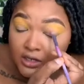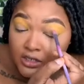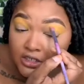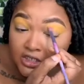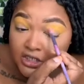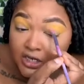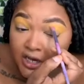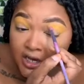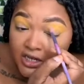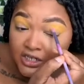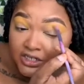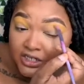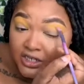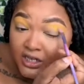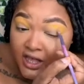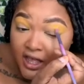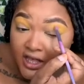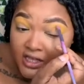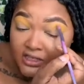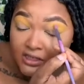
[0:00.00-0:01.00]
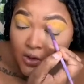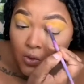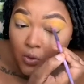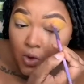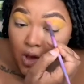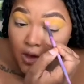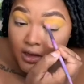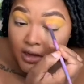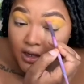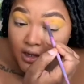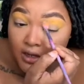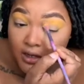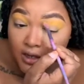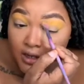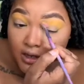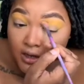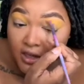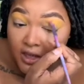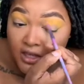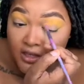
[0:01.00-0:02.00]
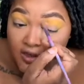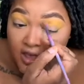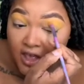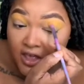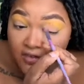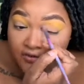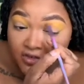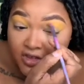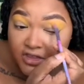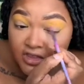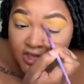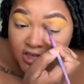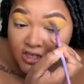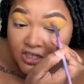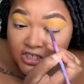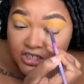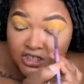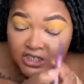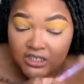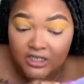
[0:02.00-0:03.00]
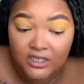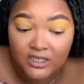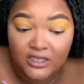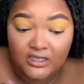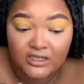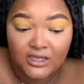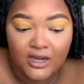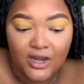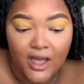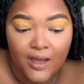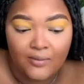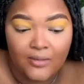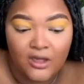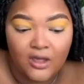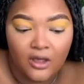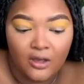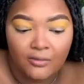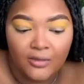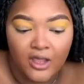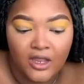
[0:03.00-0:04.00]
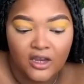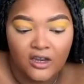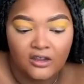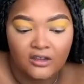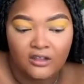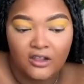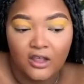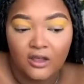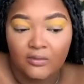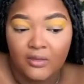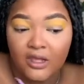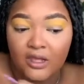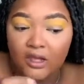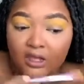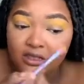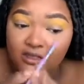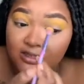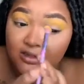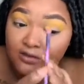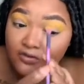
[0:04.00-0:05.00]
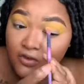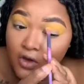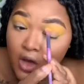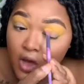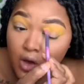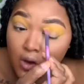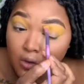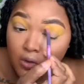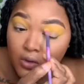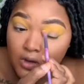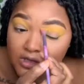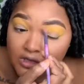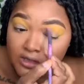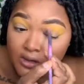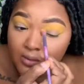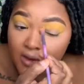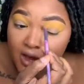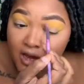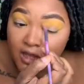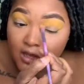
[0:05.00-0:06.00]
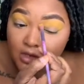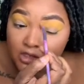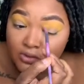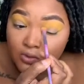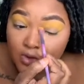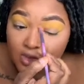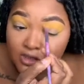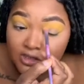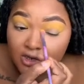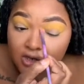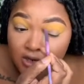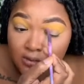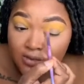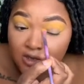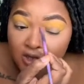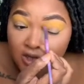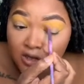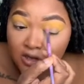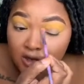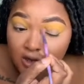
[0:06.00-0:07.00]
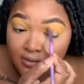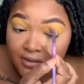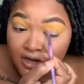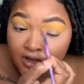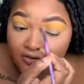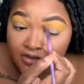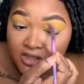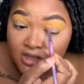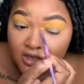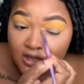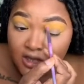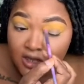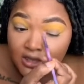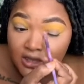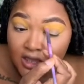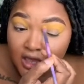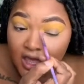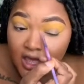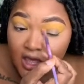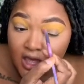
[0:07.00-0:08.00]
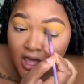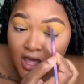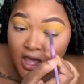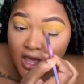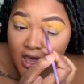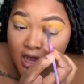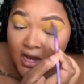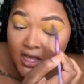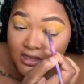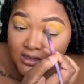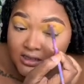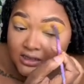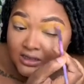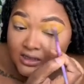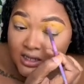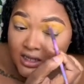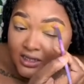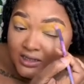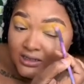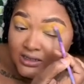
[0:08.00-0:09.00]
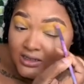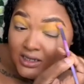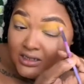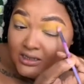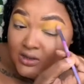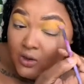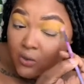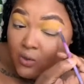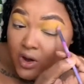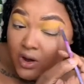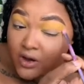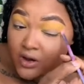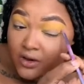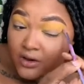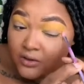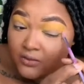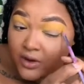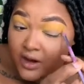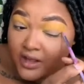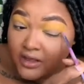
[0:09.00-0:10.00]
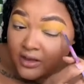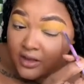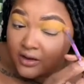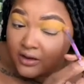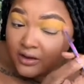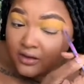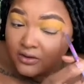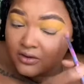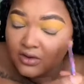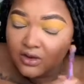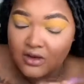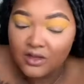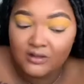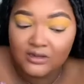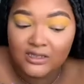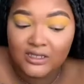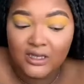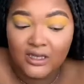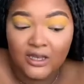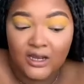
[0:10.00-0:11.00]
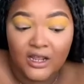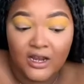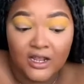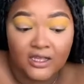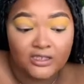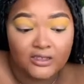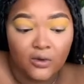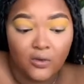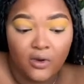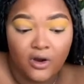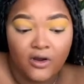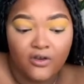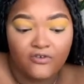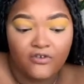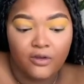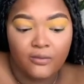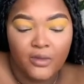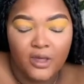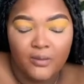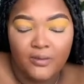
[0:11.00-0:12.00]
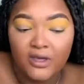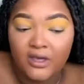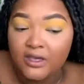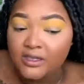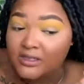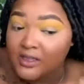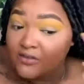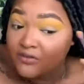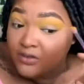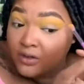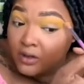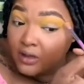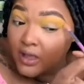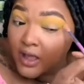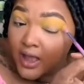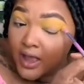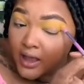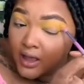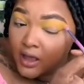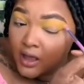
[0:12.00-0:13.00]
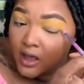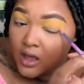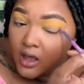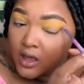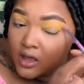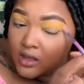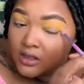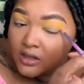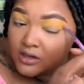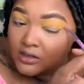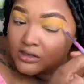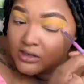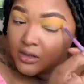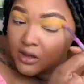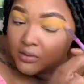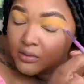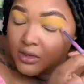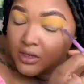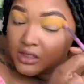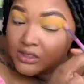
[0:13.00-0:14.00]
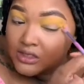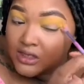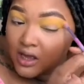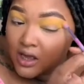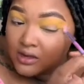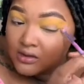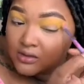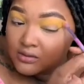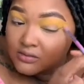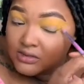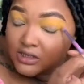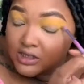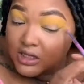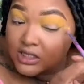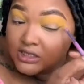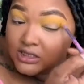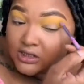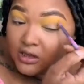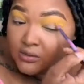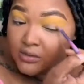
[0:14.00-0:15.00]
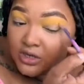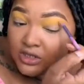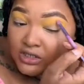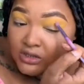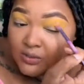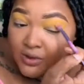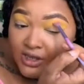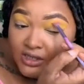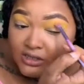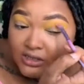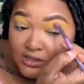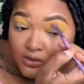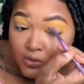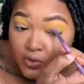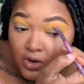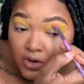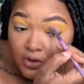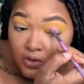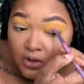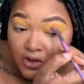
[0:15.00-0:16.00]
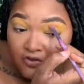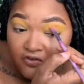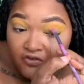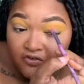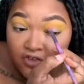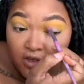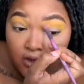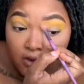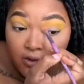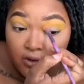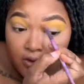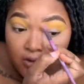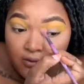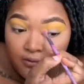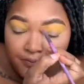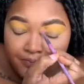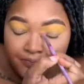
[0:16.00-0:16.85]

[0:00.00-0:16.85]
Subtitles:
changing that to walking in everything that she is and not becoming anything because of what somebody else wants her to become and everything like that. And that's a word right there, you know what I'm saying? And that's a word for me, because I feel like there's so many times and so many spaces where you can feel